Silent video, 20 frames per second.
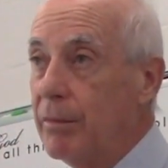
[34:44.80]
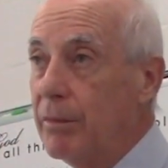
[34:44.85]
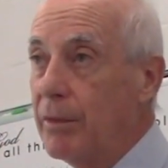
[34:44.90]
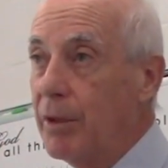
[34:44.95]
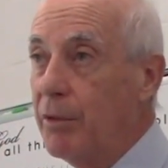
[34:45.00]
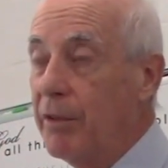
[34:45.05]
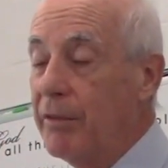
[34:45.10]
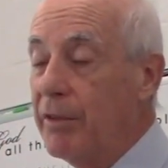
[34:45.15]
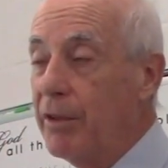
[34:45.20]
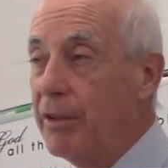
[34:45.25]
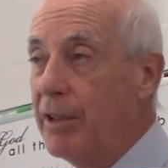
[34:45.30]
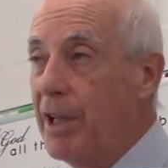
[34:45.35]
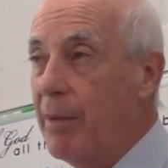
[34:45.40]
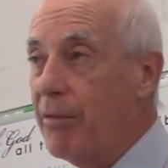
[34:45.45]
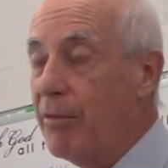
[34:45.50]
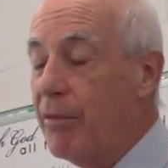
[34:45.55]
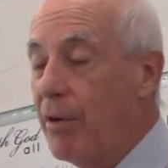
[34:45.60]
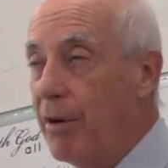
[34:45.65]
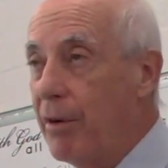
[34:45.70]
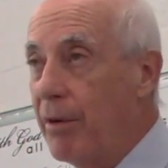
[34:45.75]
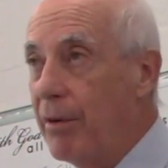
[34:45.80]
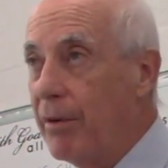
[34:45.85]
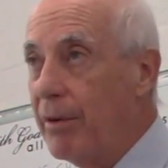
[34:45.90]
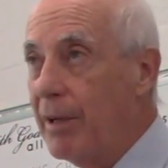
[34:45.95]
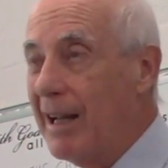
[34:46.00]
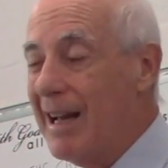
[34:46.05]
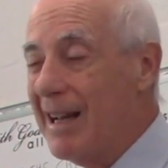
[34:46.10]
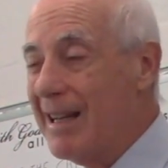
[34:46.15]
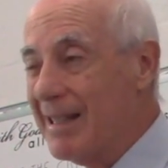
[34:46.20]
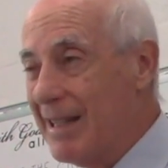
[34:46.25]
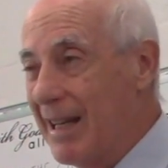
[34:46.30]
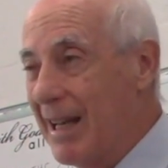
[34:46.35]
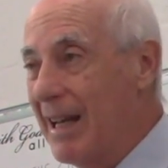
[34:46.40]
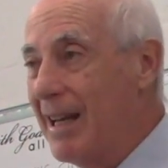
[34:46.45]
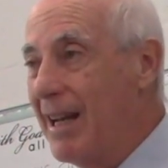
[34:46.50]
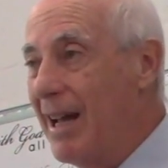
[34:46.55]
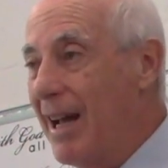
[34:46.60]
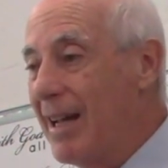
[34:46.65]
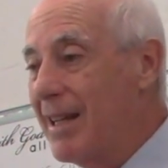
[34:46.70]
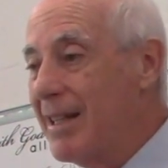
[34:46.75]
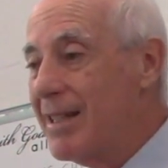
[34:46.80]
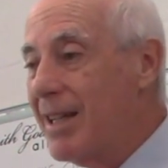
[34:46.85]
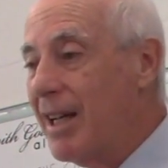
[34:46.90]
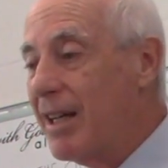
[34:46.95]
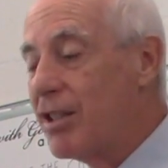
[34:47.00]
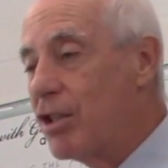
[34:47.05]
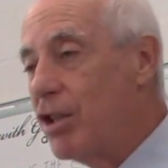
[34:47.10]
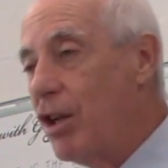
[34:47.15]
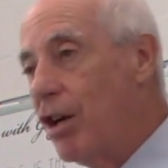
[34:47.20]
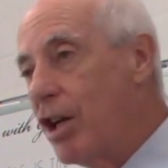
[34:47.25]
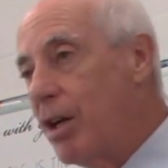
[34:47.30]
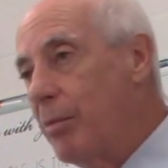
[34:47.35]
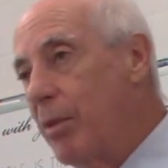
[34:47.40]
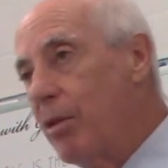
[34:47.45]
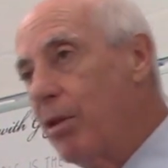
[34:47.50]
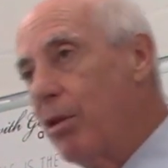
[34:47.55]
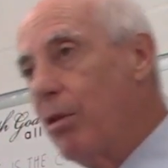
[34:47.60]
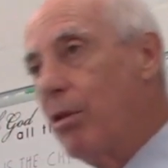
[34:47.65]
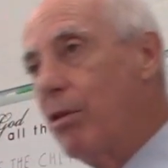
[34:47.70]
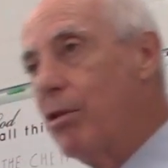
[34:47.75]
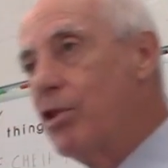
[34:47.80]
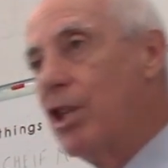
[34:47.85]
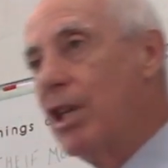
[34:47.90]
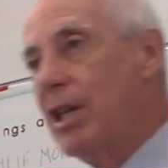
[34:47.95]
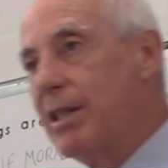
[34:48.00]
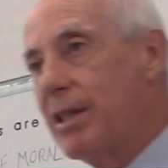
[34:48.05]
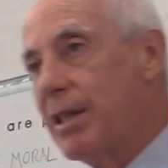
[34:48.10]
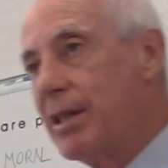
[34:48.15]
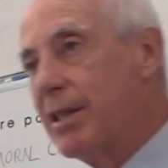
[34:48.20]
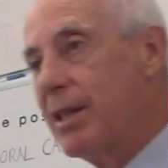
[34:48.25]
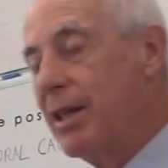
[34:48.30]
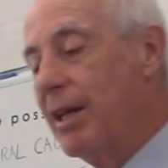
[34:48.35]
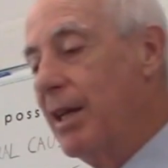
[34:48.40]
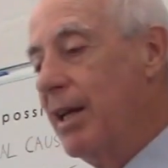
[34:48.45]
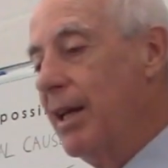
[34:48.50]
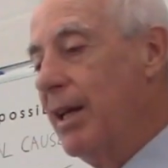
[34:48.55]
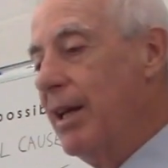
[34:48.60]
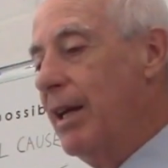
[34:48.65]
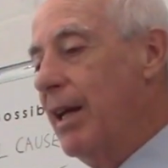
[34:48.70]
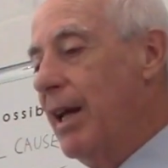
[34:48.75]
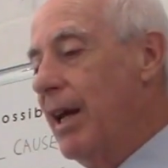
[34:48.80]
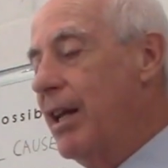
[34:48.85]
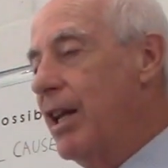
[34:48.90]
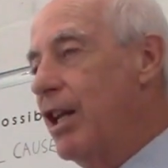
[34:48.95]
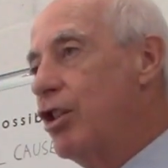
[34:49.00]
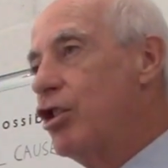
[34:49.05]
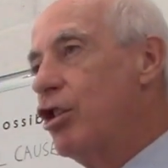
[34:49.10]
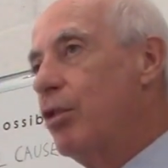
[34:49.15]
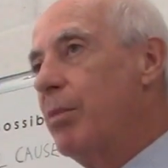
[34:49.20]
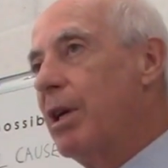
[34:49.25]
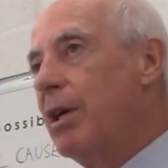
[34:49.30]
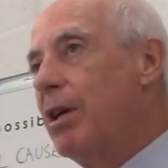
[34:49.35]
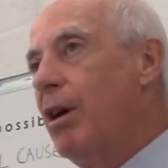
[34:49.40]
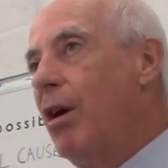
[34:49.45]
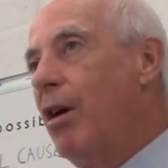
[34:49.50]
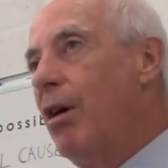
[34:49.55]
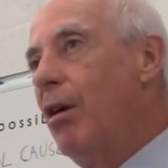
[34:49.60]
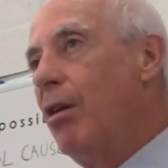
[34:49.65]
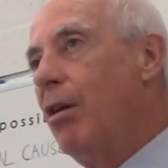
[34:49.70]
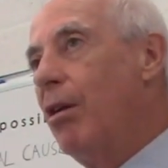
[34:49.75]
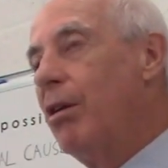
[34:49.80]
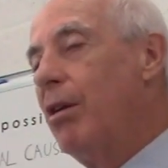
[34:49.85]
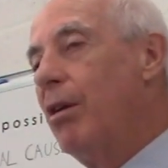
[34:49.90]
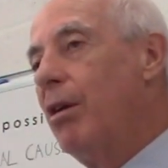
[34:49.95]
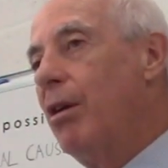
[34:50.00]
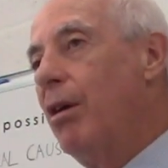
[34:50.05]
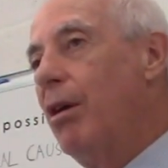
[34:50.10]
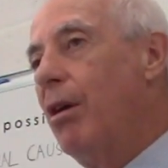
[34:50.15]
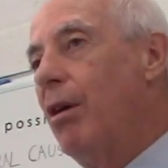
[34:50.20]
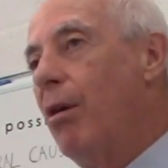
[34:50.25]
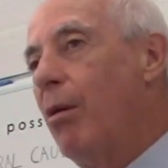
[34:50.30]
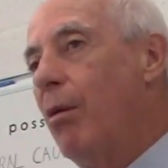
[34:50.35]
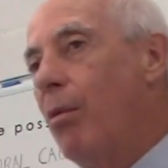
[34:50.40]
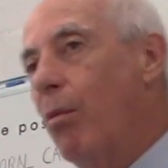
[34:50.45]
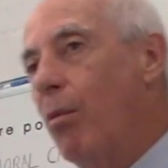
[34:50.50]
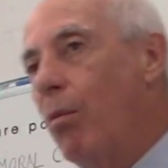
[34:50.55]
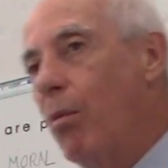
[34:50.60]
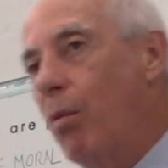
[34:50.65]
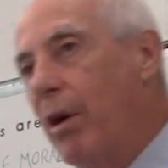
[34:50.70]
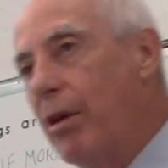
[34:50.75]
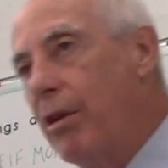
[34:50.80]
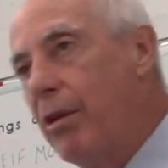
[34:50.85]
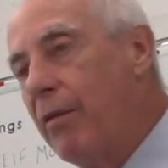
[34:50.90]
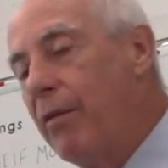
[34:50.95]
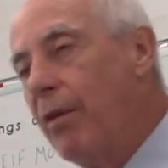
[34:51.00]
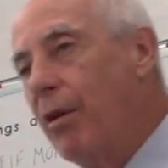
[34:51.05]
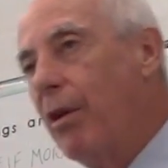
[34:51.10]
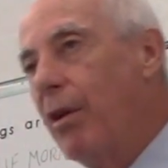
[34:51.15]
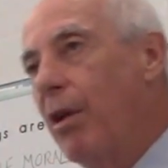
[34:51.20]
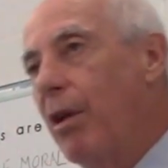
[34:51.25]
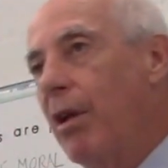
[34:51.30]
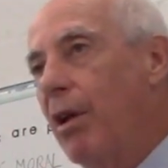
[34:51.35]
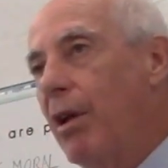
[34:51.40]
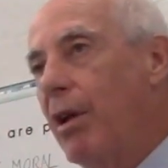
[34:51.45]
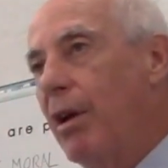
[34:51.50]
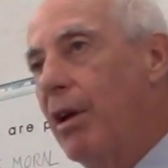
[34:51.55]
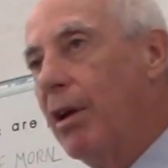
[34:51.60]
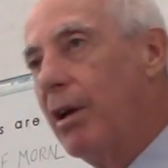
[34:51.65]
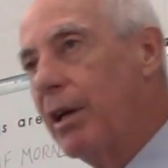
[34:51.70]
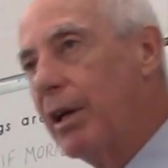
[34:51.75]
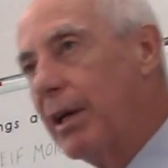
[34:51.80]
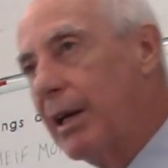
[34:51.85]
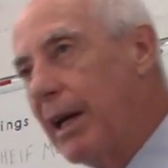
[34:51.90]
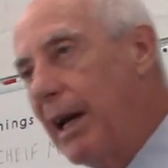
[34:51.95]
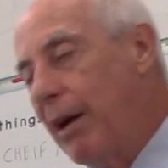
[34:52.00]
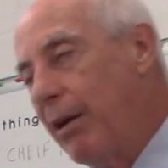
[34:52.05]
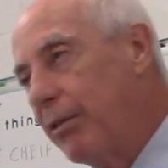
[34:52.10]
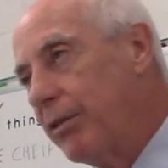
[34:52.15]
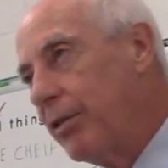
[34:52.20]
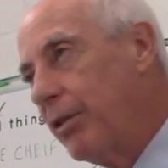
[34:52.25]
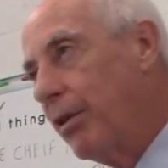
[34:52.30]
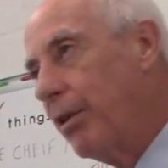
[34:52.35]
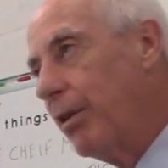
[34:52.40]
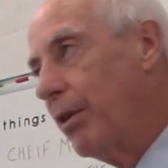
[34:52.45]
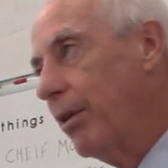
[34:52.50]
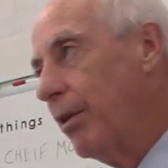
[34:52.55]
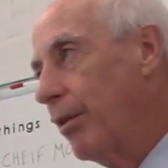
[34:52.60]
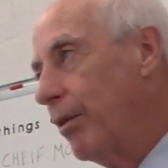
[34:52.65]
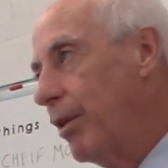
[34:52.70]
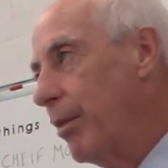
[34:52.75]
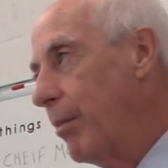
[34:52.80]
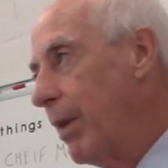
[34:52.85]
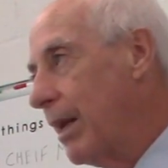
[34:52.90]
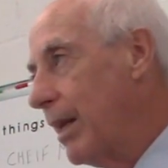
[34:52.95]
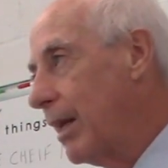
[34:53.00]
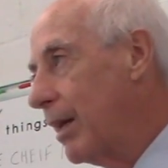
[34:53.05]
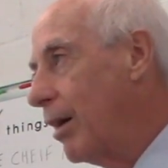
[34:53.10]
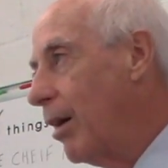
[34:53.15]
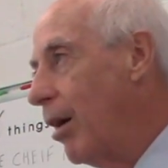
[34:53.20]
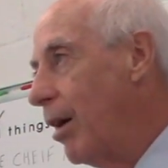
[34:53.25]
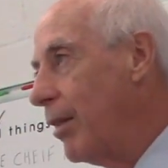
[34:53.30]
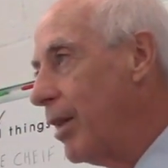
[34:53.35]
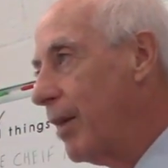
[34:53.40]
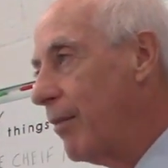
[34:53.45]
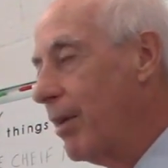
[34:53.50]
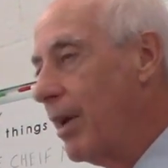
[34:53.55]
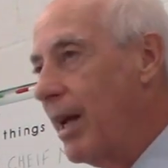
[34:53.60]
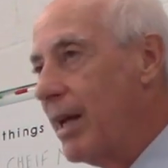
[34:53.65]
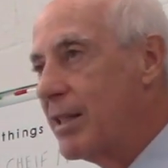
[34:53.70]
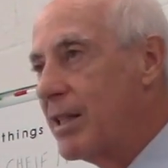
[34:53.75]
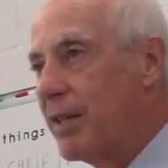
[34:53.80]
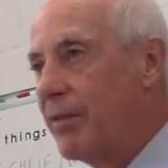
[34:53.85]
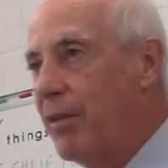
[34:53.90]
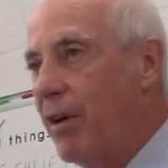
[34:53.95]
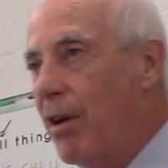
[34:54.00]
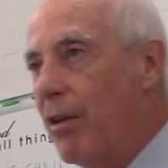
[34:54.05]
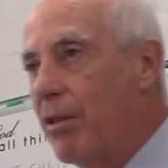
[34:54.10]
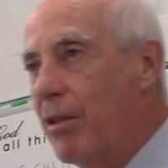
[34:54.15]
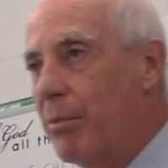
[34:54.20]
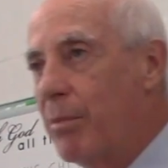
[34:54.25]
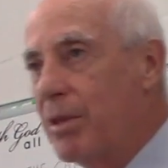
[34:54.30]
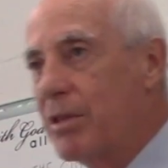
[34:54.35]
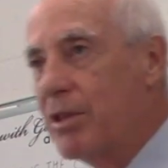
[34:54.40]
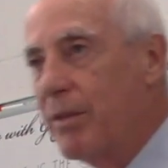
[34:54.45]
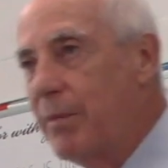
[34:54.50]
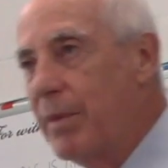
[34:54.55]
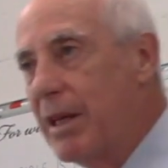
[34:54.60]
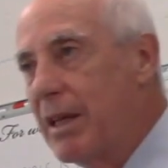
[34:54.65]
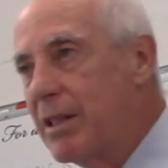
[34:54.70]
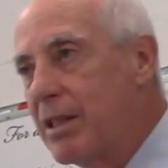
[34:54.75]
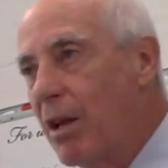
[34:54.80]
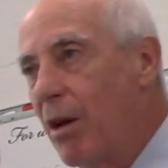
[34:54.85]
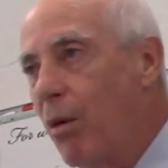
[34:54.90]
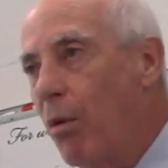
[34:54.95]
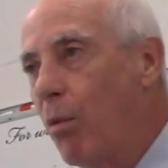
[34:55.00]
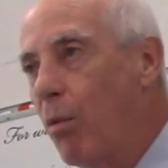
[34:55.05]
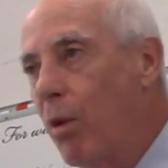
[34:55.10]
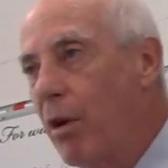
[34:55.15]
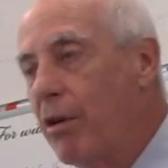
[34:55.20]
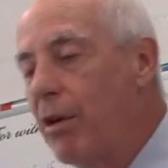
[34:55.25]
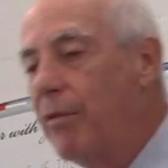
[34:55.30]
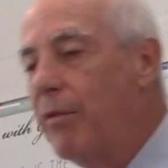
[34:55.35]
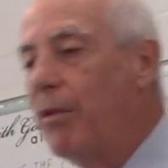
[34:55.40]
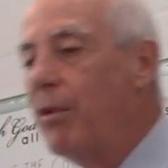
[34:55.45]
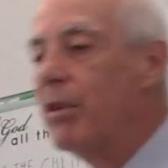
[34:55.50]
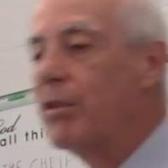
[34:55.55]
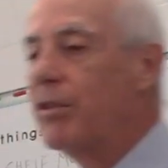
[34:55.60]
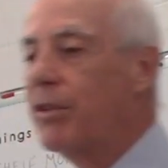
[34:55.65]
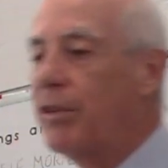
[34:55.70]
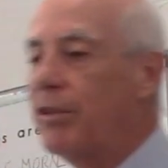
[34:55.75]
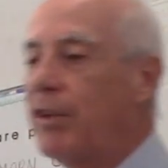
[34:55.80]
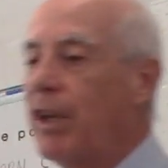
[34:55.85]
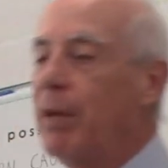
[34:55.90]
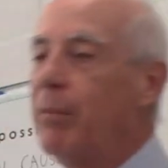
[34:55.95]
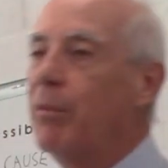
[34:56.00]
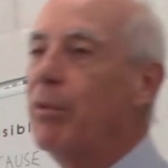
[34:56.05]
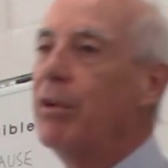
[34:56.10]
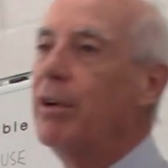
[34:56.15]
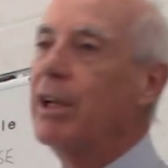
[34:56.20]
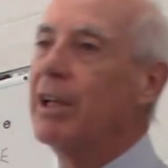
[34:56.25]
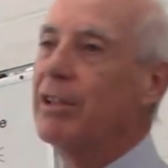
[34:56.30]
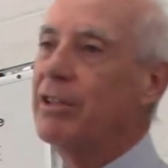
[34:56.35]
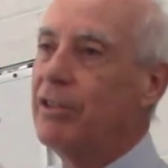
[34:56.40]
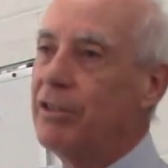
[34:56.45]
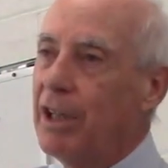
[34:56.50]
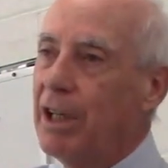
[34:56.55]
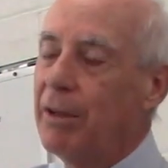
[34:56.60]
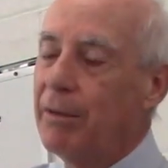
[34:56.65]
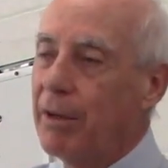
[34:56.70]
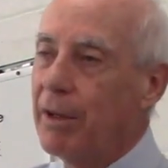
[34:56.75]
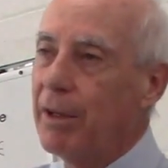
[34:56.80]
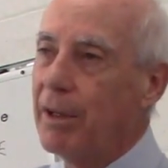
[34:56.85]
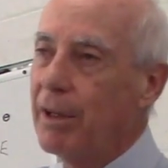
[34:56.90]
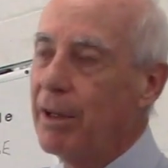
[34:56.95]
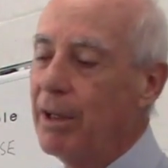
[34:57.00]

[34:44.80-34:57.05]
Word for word: Where have you heard that before? Isaiah 9:6, talking about the Lord Jesus, and he shall be called Wonderful Counselor, the Mighty God, the Everlasting Father, the Prince of Peace. Wonderful is the same word as secret.